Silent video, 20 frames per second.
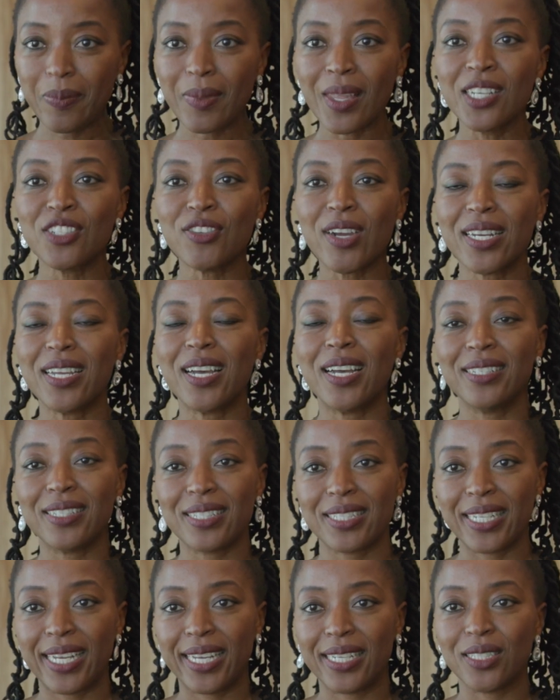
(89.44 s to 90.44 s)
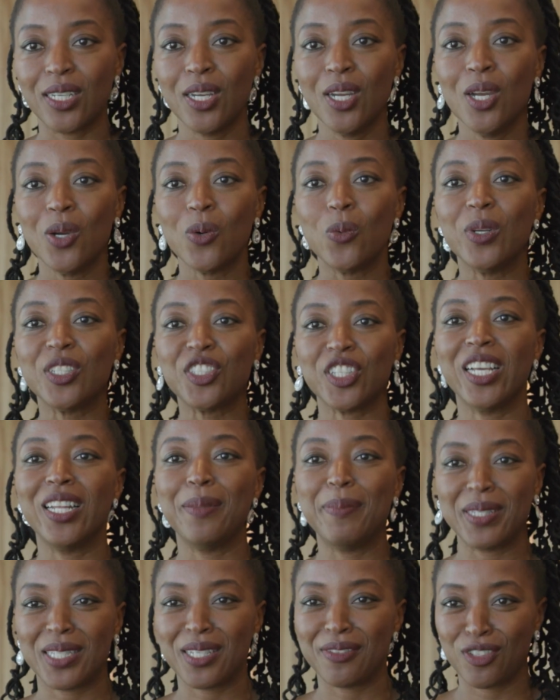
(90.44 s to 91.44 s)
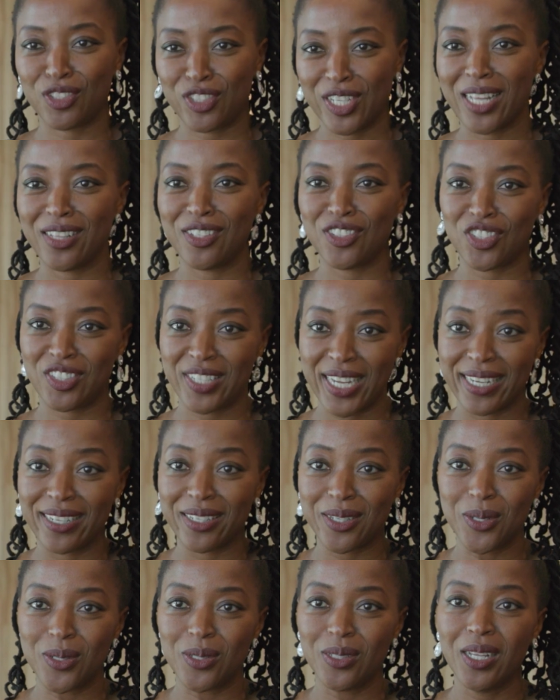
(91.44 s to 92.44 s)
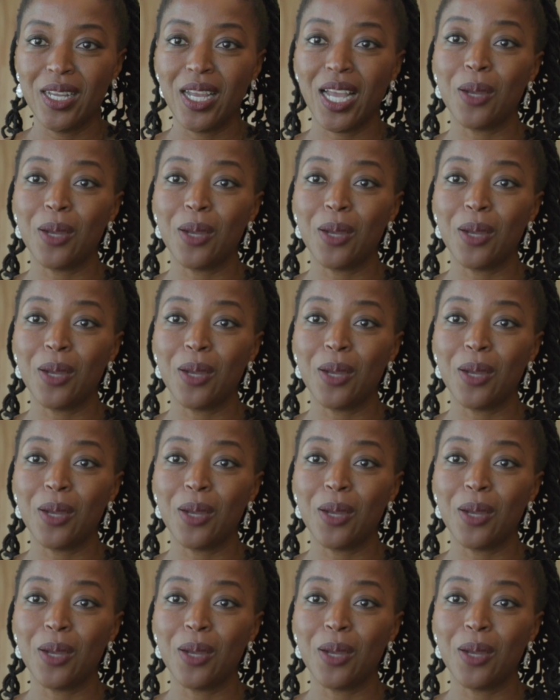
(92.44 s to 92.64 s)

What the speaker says: and try to understand which elements of your challenge are technical